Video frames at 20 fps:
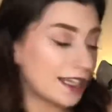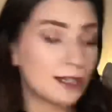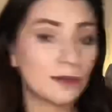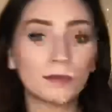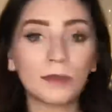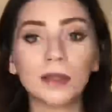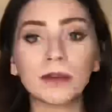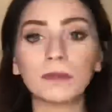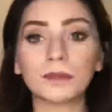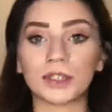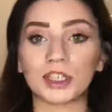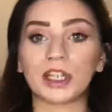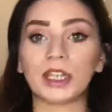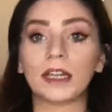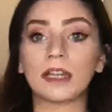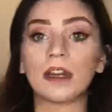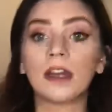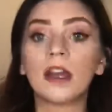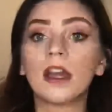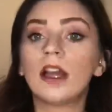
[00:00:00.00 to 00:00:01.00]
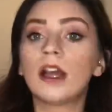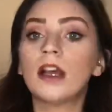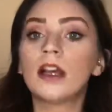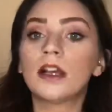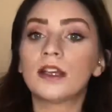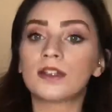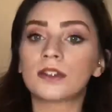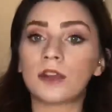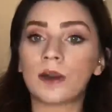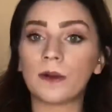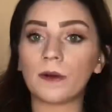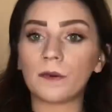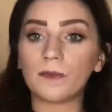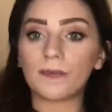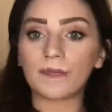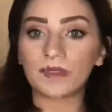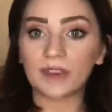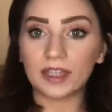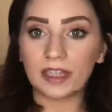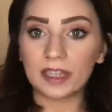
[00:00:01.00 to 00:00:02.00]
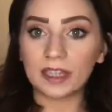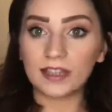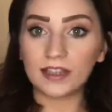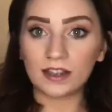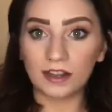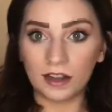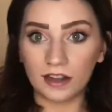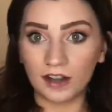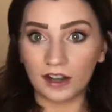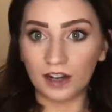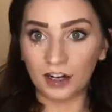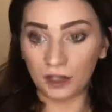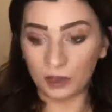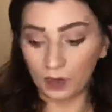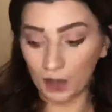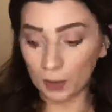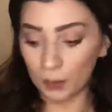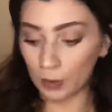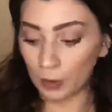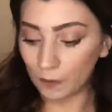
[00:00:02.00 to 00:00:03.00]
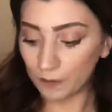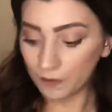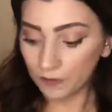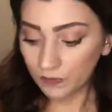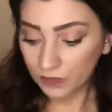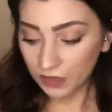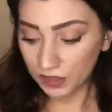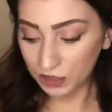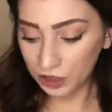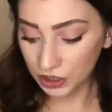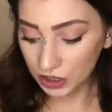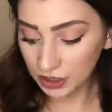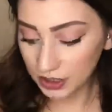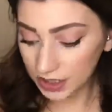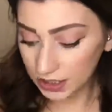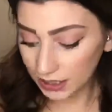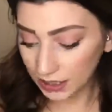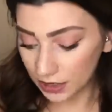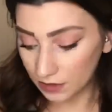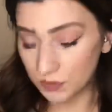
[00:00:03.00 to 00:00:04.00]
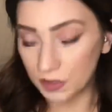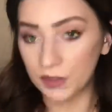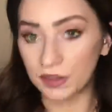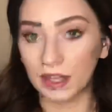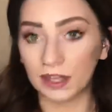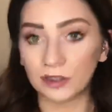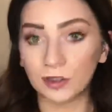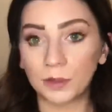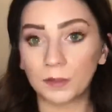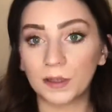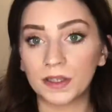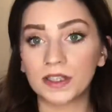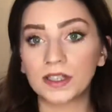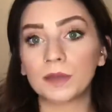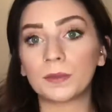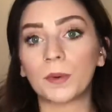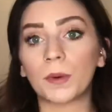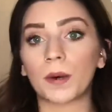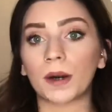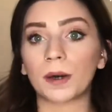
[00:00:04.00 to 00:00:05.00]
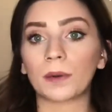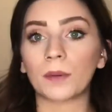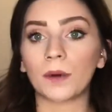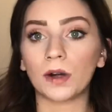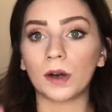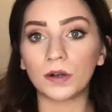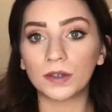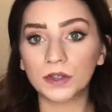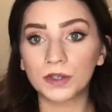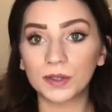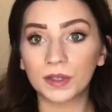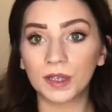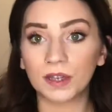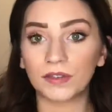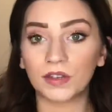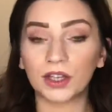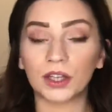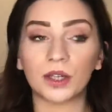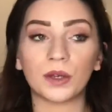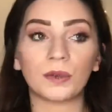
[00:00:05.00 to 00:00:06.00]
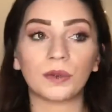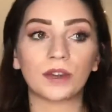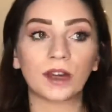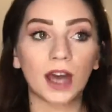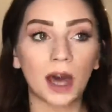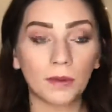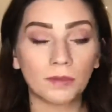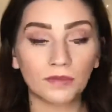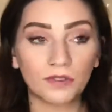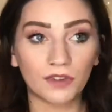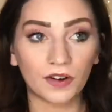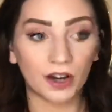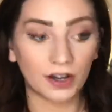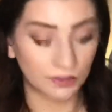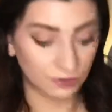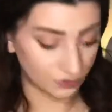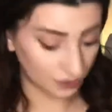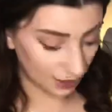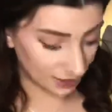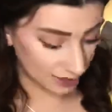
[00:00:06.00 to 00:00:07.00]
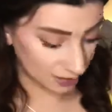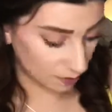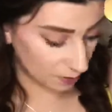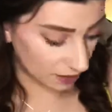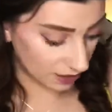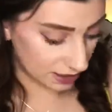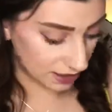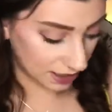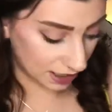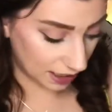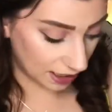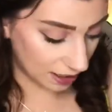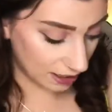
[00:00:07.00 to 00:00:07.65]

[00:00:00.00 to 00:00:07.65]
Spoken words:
milk machine. So these are incredible. They just give you that little bit of support while also giving you the comfort and flexibility